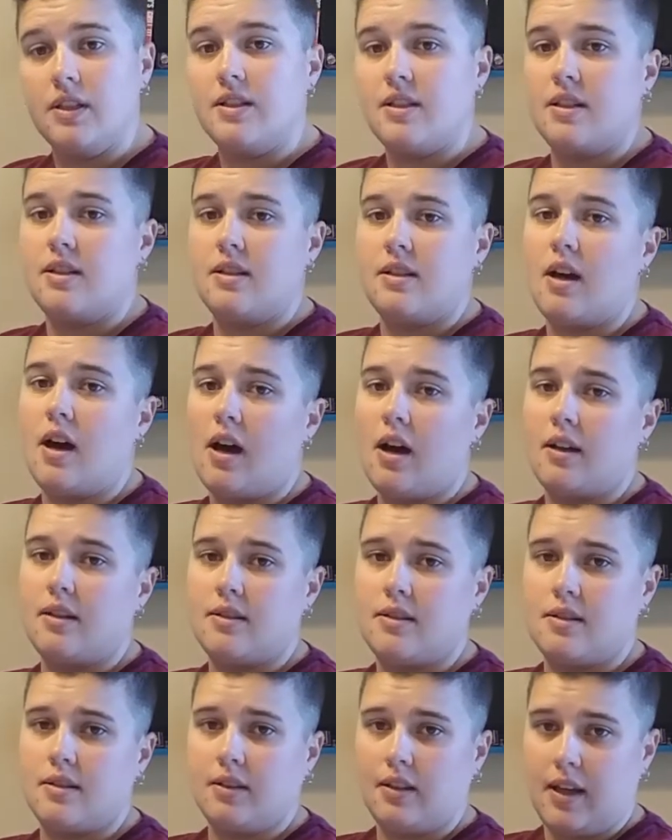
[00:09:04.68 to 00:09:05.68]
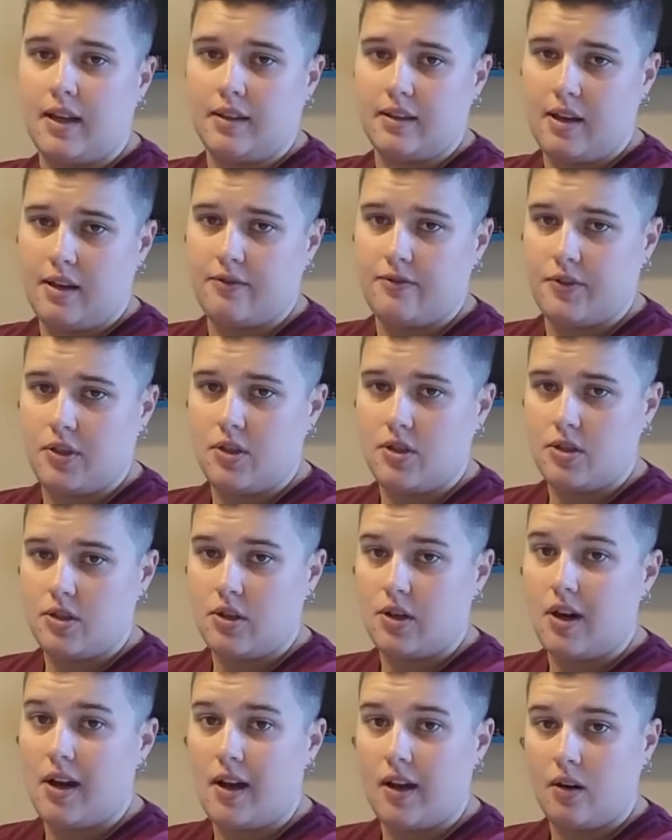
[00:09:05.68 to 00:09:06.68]
did not like that
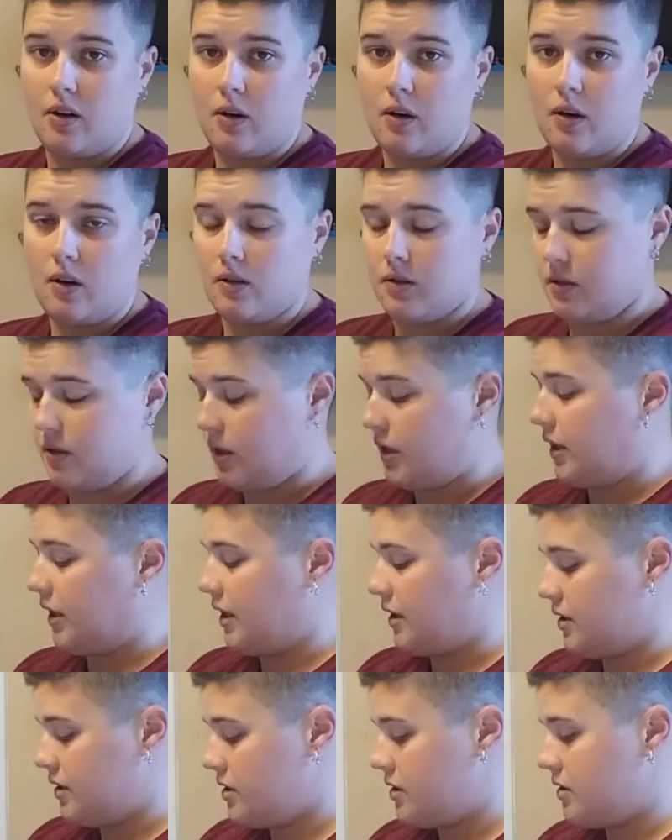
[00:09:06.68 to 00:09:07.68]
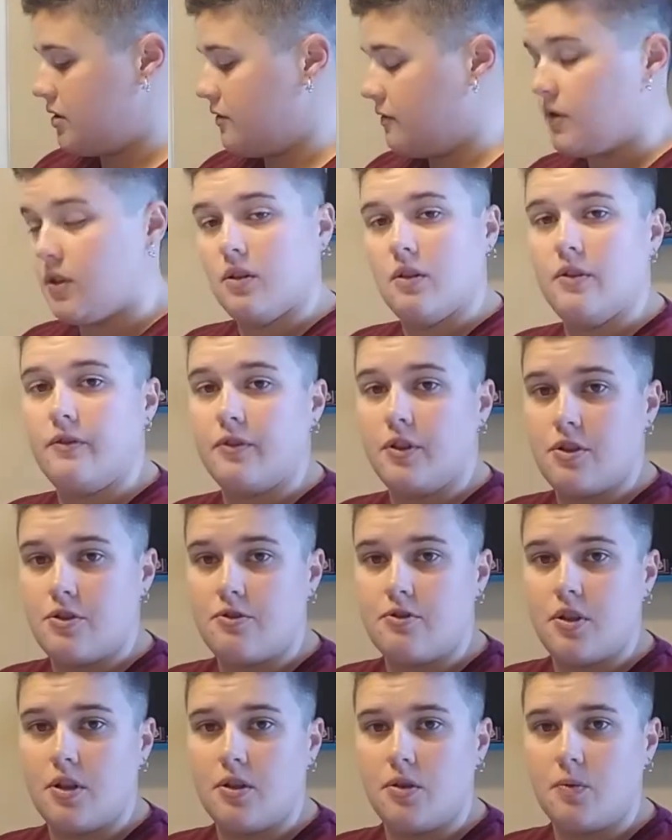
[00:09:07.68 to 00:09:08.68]
feature at all, and I got severely
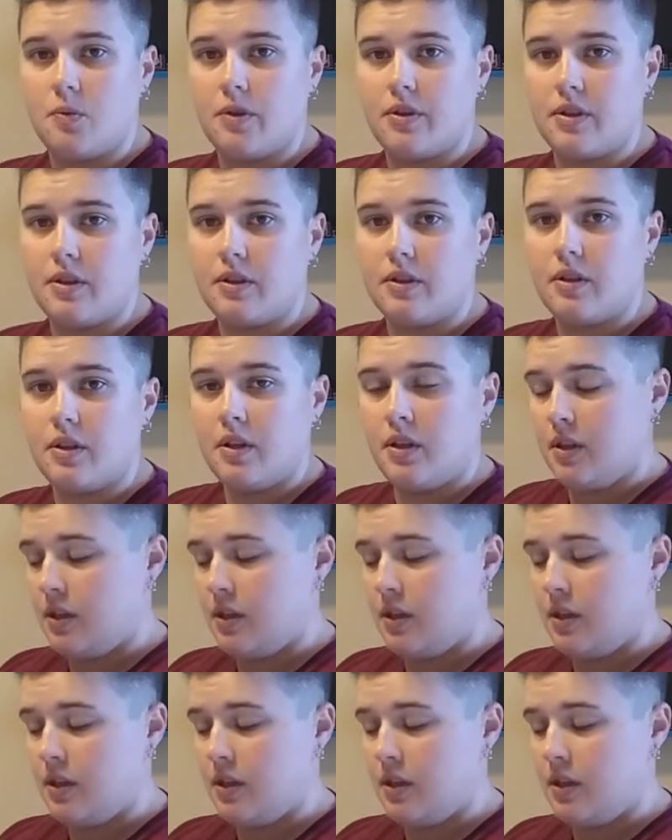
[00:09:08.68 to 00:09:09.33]
frustrated with it.